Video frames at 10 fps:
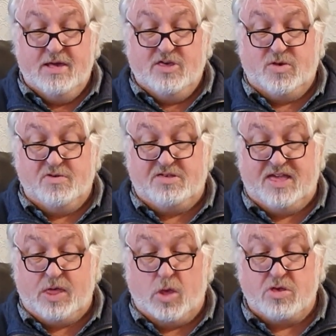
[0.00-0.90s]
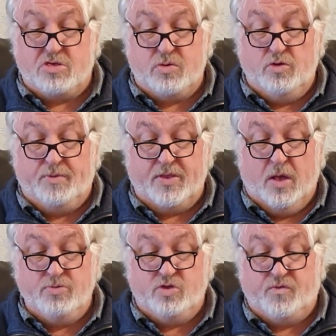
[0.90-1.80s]
She was seated on a stool but
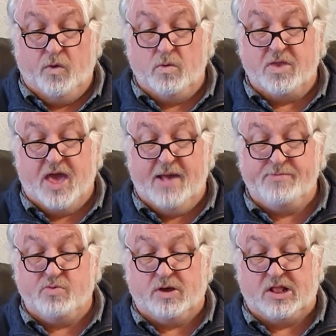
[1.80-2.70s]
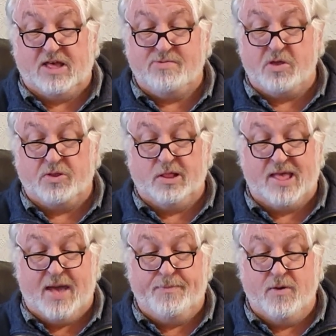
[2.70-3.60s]
hunched forward. Her hands were clasped on her
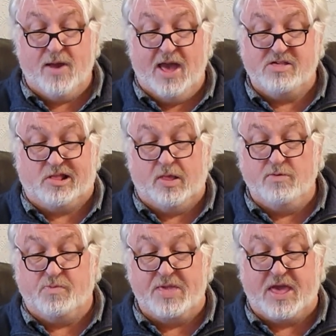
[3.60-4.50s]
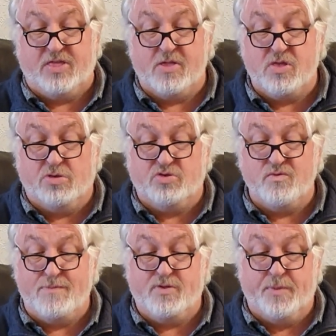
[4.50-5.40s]
lap, her eyes closed beneath her
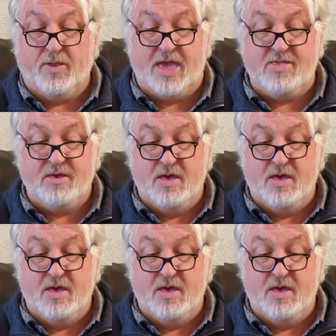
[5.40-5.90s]
dust-rimmed bonnet.